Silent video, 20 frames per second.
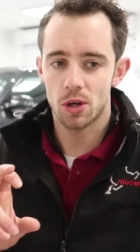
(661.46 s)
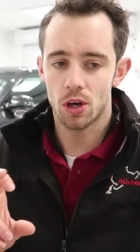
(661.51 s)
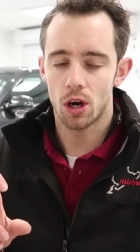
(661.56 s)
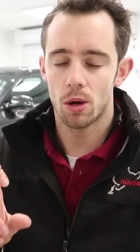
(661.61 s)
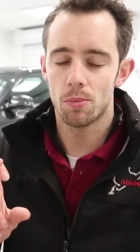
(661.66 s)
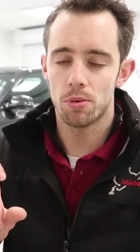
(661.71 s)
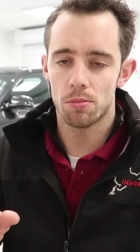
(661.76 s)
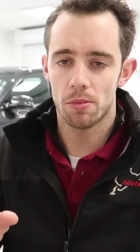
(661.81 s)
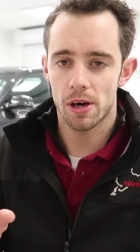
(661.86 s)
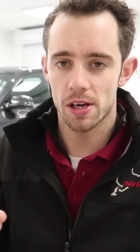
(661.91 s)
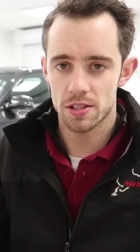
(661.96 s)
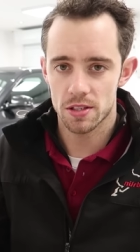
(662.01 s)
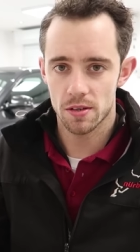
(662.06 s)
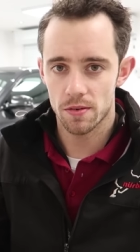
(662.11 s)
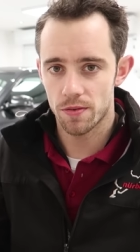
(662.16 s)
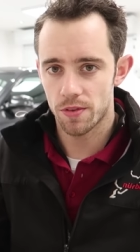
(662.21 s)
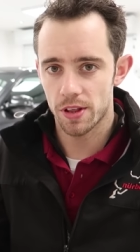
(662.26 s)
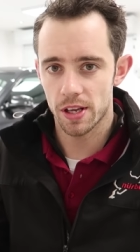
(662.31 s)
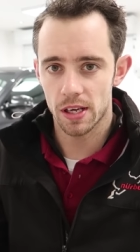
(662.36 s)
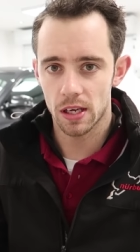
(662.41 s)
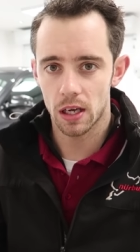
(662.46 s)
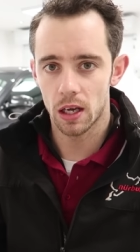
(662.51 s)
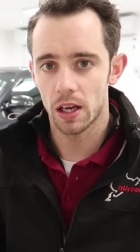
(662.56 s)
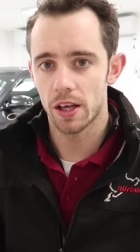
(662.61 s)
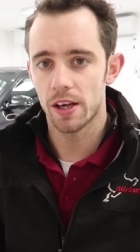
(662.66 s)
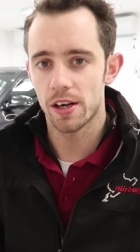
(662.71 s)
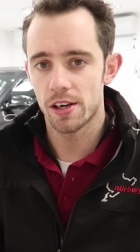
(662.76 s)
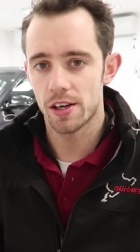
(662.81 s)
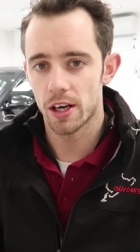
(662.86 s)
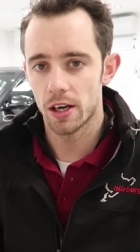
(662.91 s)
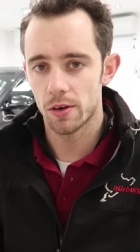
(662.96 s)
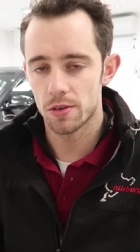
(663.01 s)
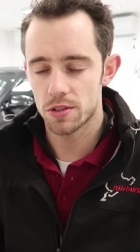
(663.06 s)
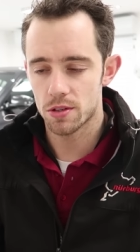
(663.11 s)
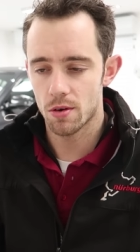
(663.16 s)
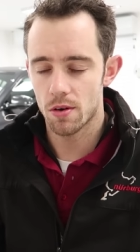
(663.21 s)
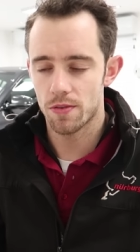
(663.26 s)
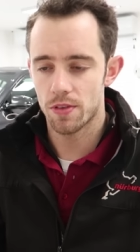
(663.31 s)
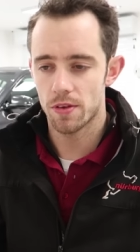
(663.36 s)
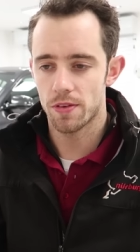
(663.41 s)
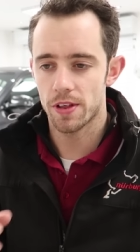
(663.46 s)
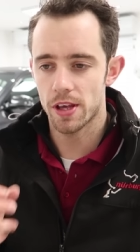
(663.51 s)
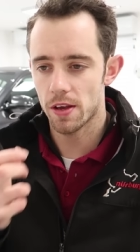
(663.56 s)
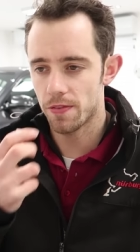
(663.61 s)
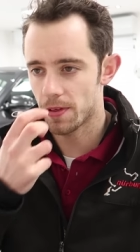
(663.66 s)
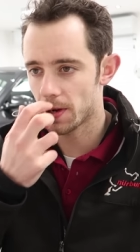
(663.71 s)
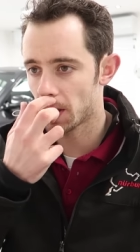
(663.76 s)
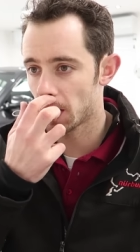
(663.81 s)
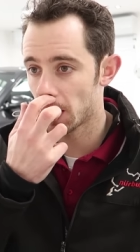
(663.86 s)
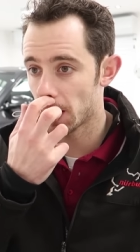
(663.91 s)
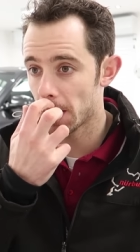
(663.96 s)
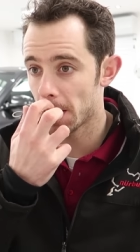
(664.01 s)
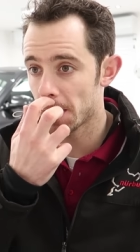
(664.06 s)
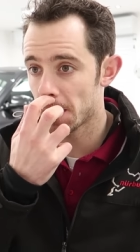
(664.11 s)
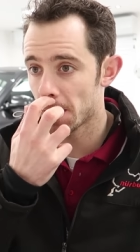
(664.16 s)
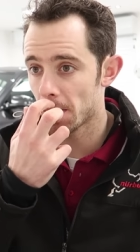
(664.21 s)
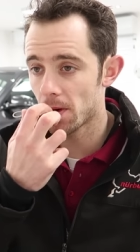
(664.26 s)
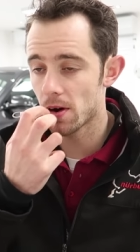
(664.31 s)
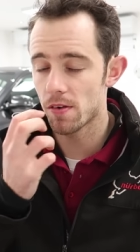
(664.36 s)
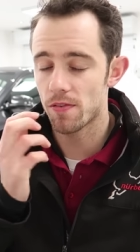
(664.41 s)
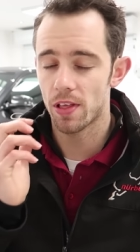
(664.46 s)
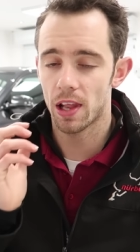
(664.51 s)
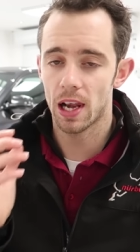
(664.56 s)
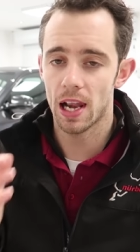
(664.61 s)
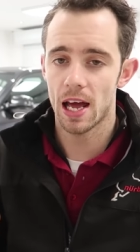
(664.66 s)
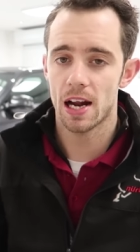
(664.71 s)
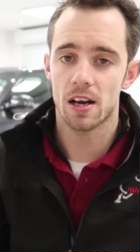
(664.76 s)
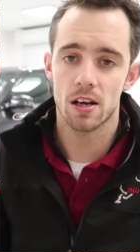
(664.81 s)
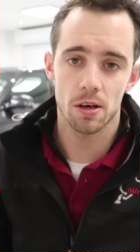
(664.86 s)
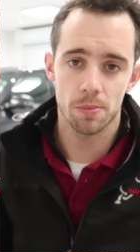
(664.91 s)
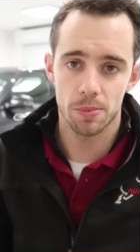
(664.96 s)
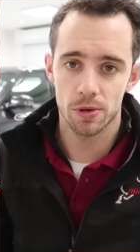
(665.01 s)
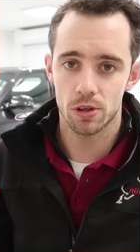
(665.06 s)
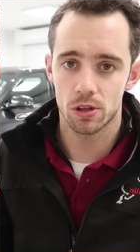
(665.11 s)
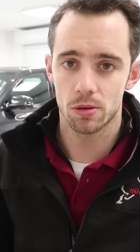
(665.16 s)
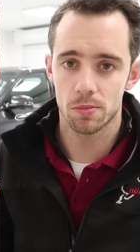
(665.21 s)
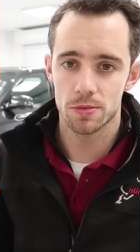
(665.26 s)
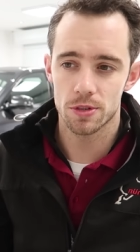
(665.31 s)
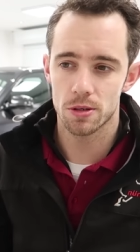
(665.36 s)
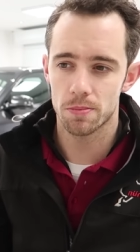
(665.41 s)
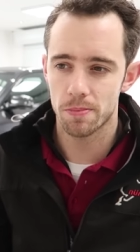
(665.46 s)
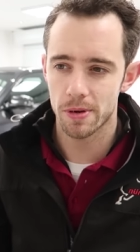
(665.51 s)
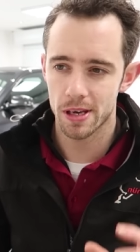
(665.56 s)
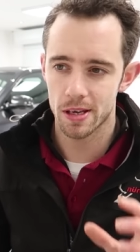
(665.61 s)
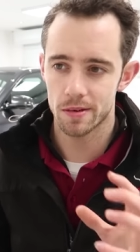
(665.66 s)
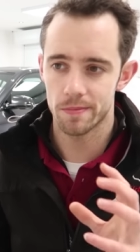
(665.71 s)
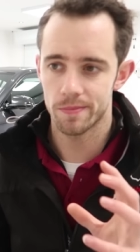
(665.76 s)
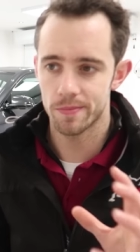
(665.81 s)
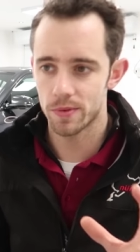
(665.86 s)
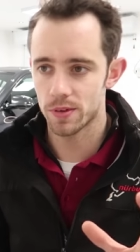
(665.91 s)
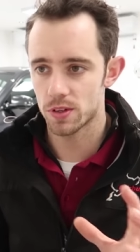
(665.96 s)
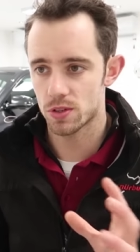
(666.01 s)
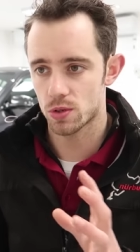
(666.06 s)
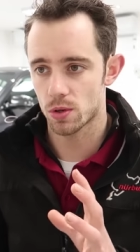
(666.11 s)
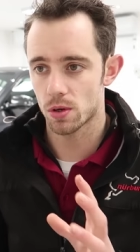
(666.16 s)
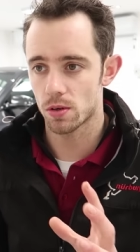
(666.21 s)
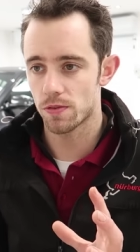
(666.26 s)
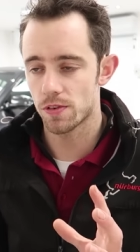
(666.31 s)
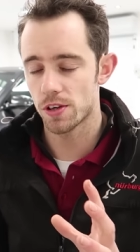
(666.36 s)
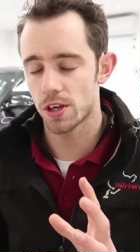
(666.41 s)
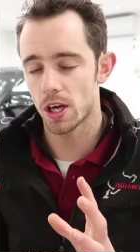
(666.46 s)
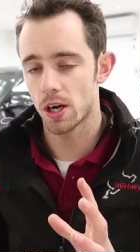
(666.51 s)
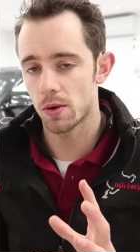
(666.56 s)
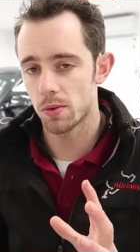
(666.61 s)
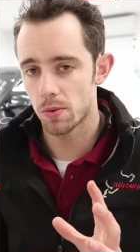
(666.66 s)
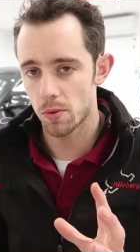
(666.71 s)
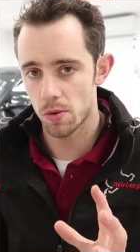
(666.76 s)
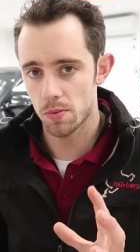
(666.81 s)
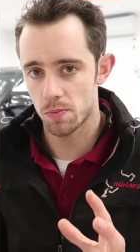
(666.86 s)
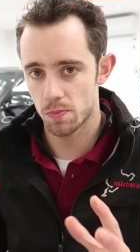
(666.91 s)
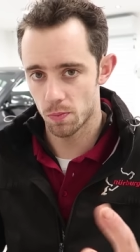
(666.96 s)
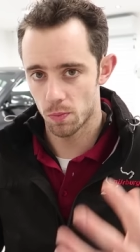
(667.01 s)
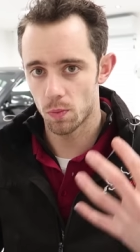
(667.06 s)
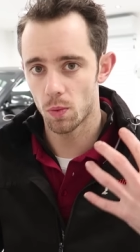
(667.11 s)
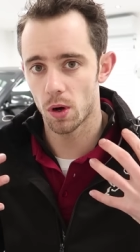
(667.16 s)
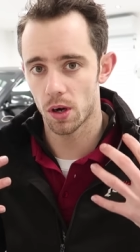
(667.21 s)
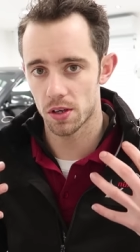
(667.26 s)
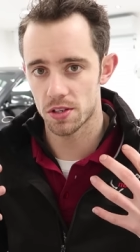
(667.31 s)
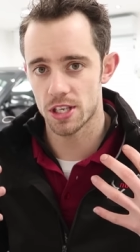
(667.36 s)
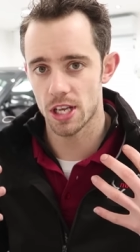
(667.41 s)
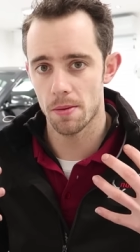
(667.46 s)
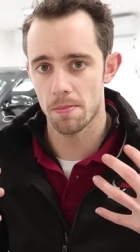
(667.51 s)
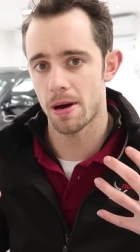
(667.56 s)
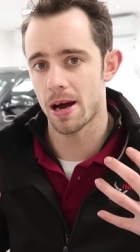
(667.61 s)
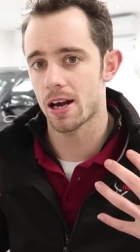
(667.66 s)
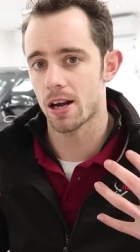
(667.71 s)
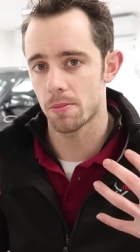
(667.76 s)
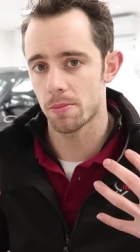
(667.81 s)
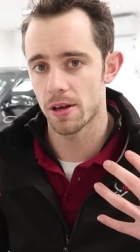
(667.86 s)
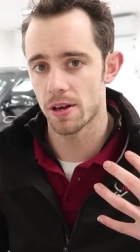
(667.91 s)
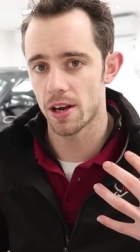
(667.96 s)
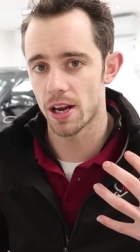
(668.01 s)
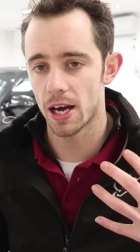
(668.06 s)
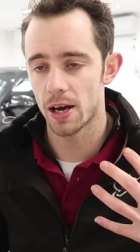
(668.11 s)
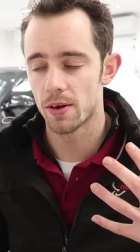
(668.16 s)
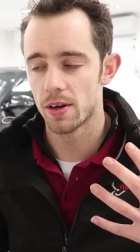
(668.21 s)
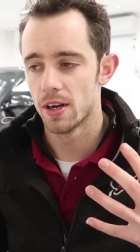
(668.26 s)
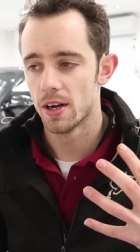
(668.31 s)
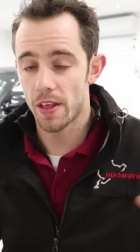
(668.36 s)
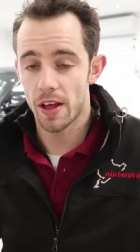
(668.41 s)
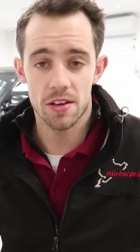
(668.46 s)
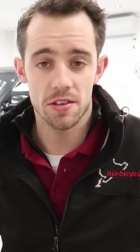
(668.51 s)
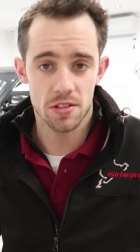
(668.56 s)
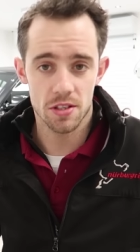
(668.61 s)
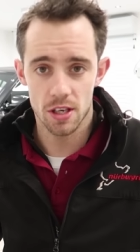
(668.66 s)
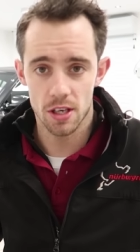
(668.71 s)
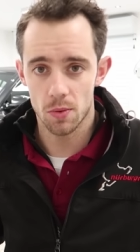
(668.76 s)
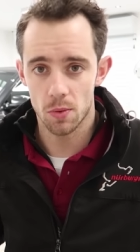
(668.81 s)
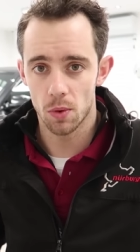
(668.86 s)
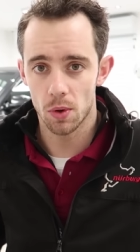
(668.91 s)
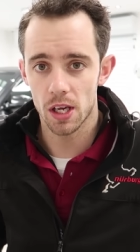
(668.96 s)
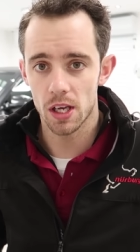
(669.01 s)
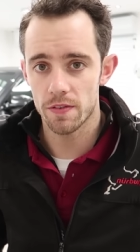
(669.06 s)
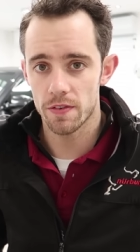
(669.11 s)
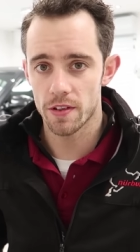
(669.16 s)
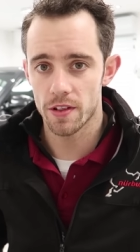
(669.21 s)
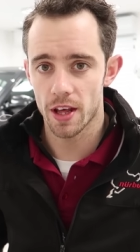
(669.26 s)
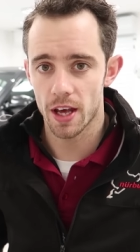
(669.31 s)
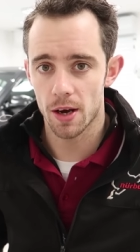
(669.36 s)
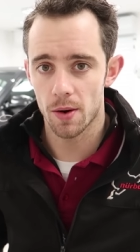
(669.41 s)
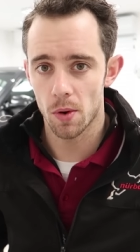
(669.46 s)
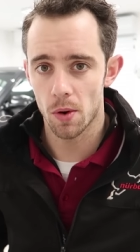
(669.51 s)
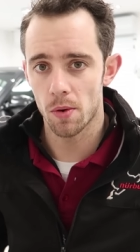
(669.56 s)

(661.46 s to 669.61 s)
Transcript: we're compromising thin clear coat. So if the, if the clear coat, if the lacquer becomes a bit sort of, you know, we want to step back a bit now, then that's it, we'll leave it there.